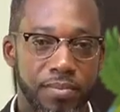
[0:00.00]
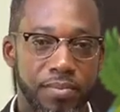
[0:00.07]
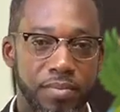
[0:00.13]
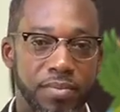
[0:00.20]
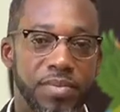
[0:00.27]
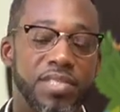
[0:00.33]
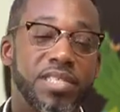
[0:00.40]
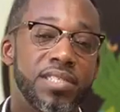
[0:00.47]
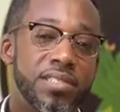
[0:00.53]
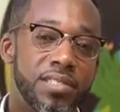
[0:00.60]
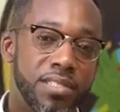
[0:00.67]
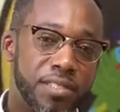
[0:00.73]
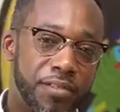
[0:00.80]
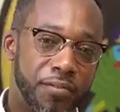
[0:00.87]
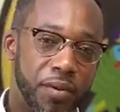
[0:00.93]

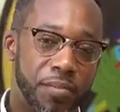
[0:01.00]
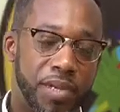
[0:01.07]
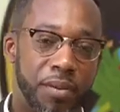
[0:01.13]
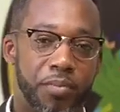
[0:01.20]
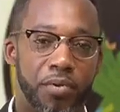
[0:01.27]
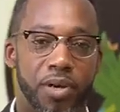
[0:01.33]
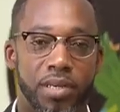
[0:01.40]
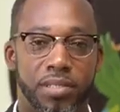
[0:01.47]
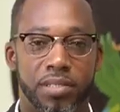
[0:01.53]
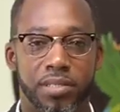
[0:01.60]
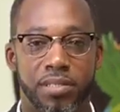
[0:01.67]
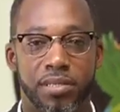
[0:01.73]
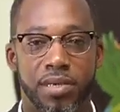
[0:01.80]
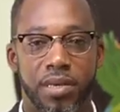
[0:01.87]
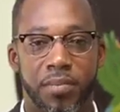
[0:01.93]
Desist from that
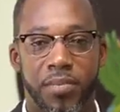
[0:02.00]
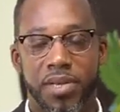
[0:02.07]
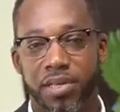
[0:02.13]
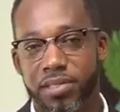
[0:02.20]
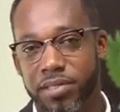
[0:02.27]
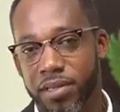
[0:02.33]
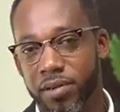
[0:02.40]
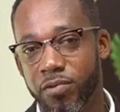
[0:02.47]
practice, because St.